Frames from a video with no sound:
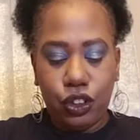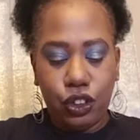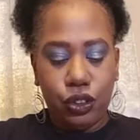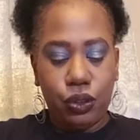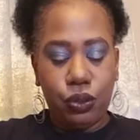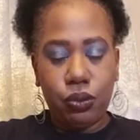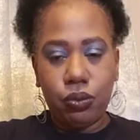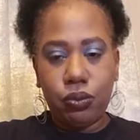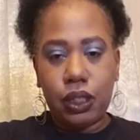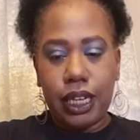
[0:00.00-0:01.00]
to
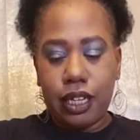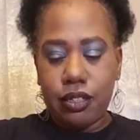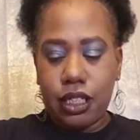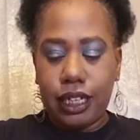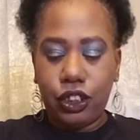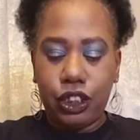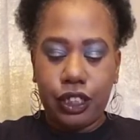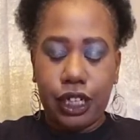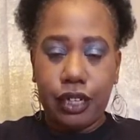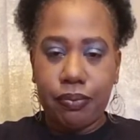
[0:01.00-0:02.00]
Lagos,
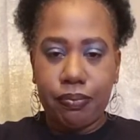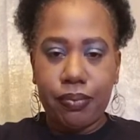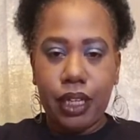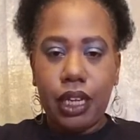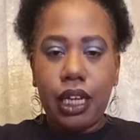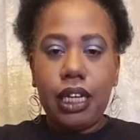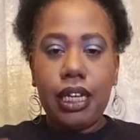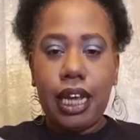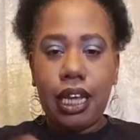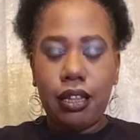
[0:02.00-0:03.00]
Nigeria.
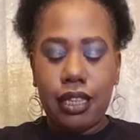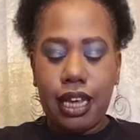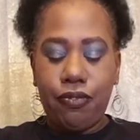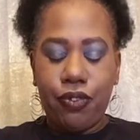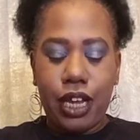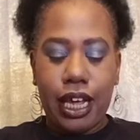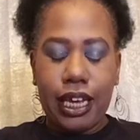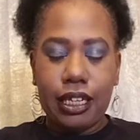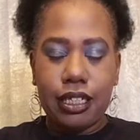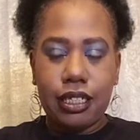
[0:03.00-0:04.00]
Now, that
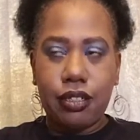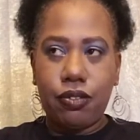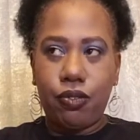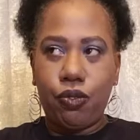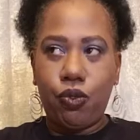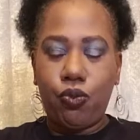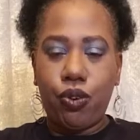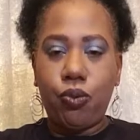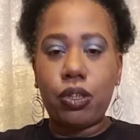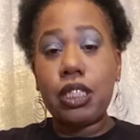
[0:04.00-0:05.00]
flight,
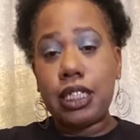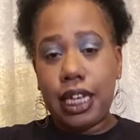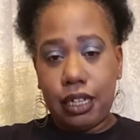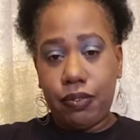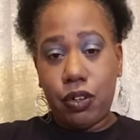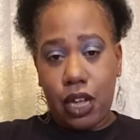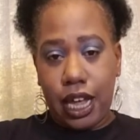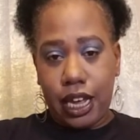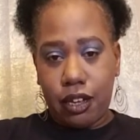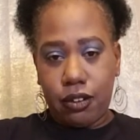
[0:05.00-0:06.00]
since I live in
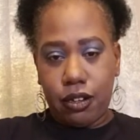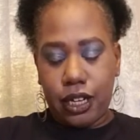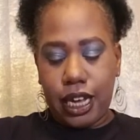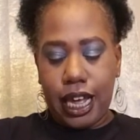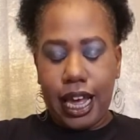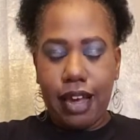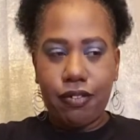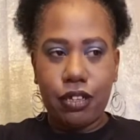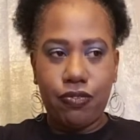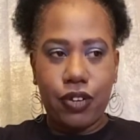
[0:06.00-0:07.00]
Ohio, okay, I
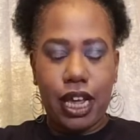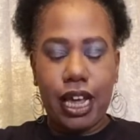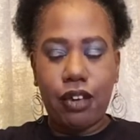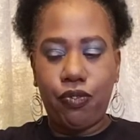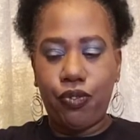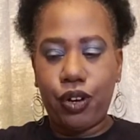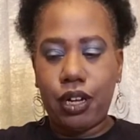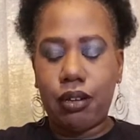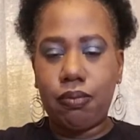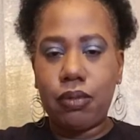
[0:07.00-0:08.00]
have to fly
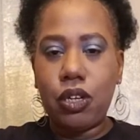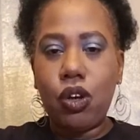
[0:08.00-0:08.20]
from